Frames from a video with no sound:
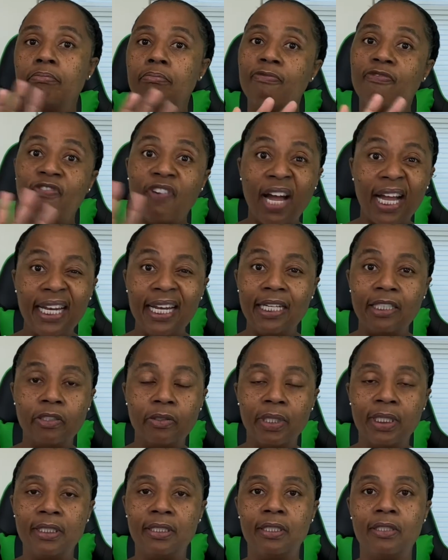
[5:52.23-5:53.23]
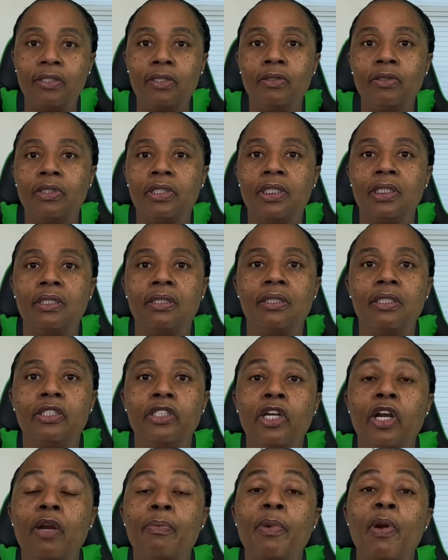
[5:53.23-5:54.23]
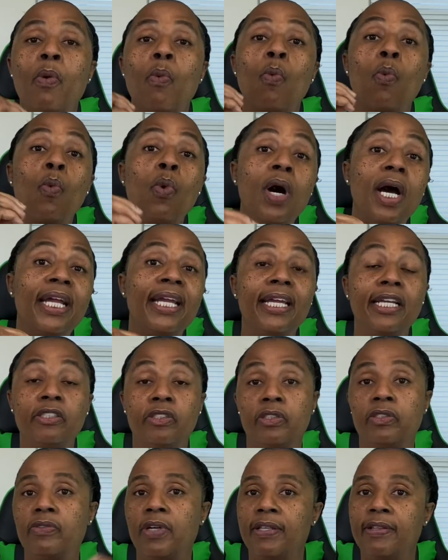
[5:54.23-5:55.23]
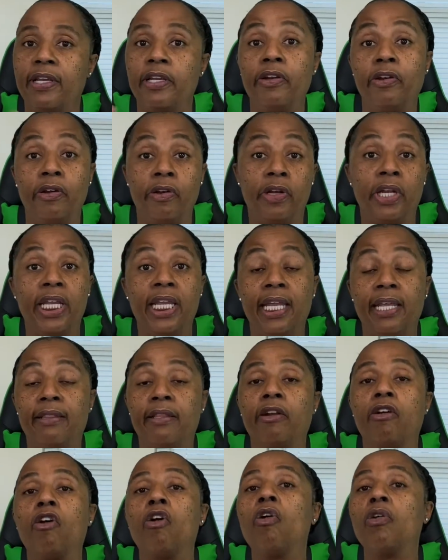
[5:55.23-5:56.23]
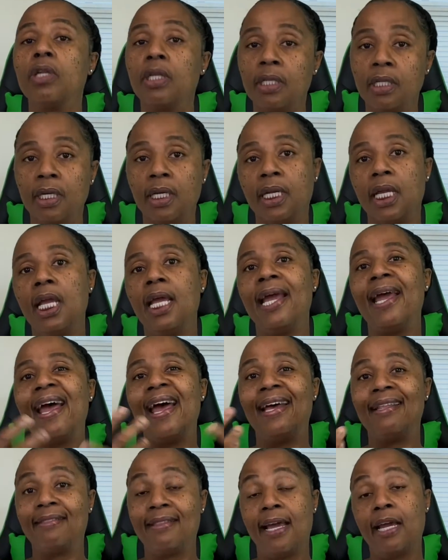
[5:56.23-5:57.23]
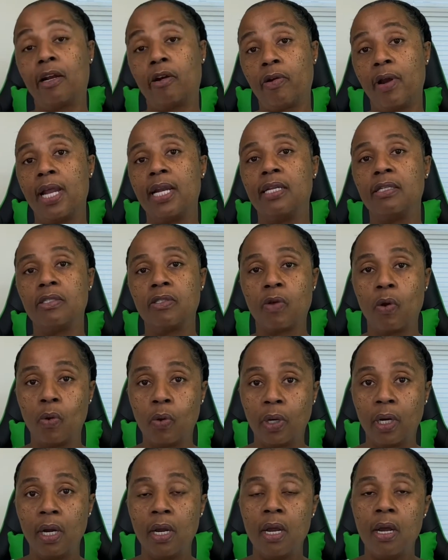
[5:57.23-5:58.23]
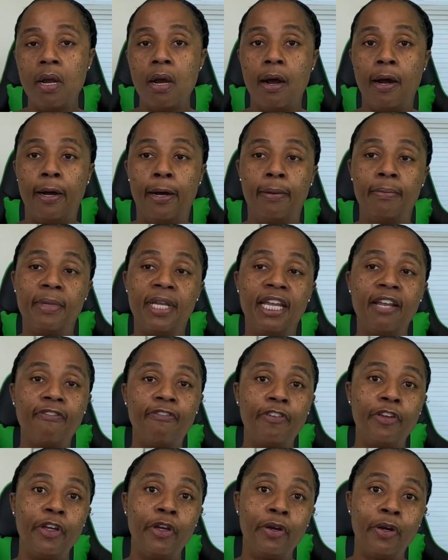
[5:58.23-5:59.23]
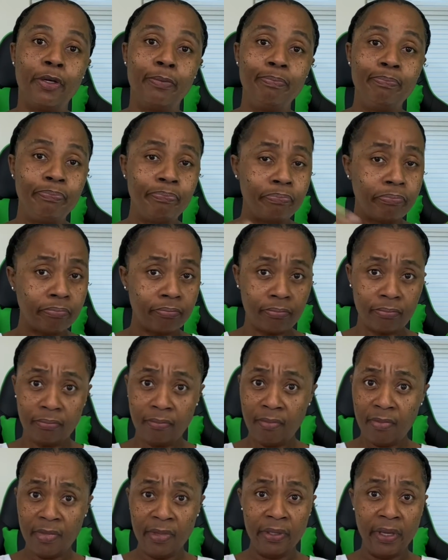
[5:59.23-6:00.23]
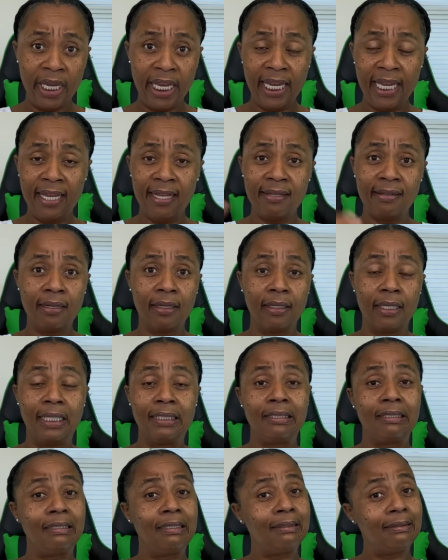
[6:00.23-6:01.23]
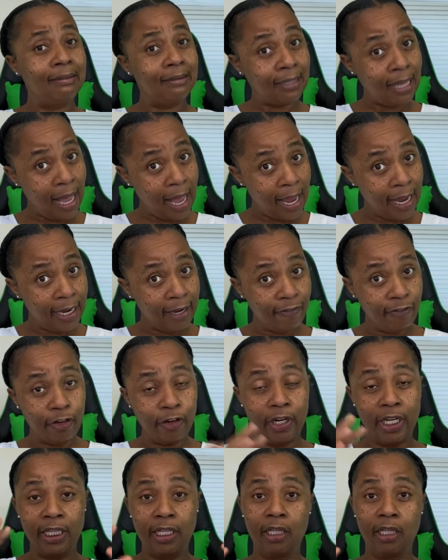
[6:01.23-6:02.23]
financial institutions determine what interest rate that you're going to get. They're going to look at that credit score. If you're let's just say if you're in the